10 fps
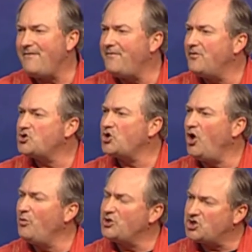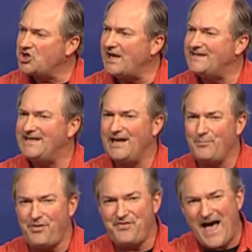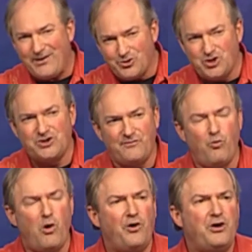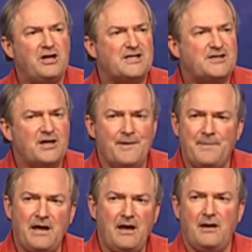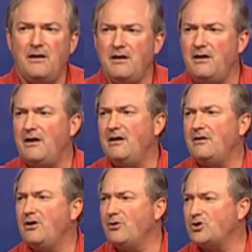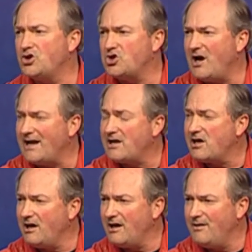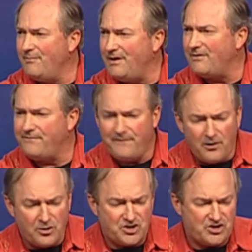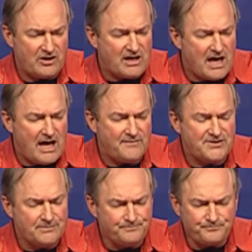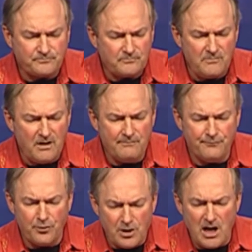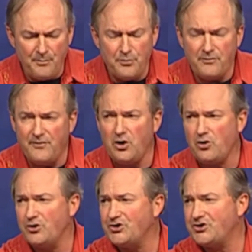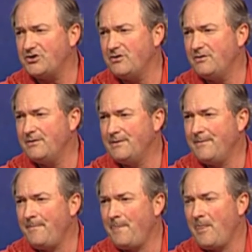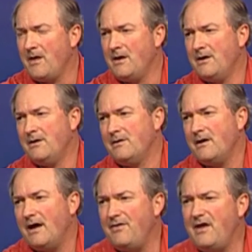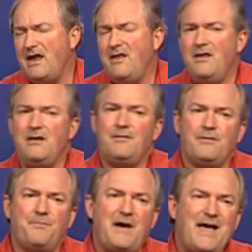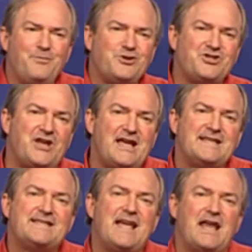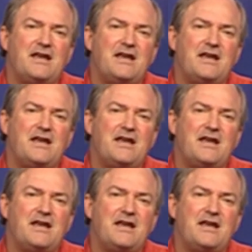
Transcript: Saul was chasing him with thousands of warriors in, in, in, you know, to try and kill him in the forest and the caves for a number of years. And then the Bible says that